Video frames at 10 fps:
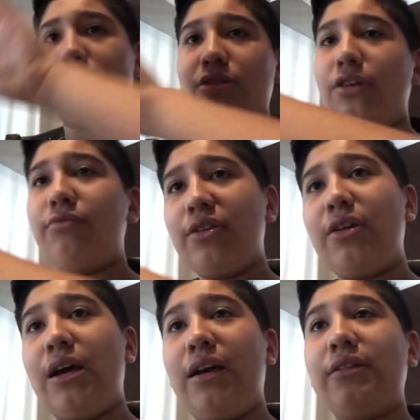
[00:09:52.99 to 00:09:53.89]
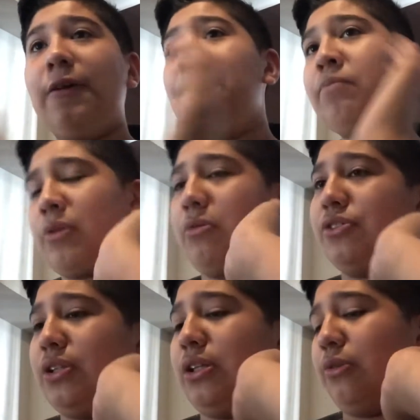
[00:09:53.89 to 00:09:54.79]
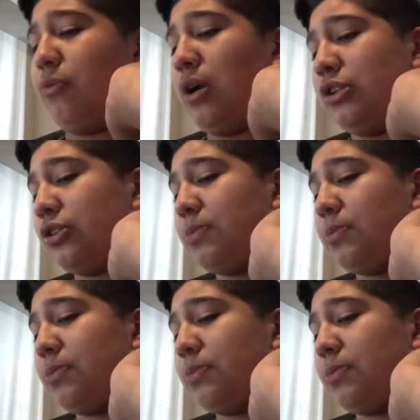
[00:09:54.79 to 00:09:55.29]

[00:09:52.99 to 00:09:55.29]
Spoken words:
The third act was a little rushed,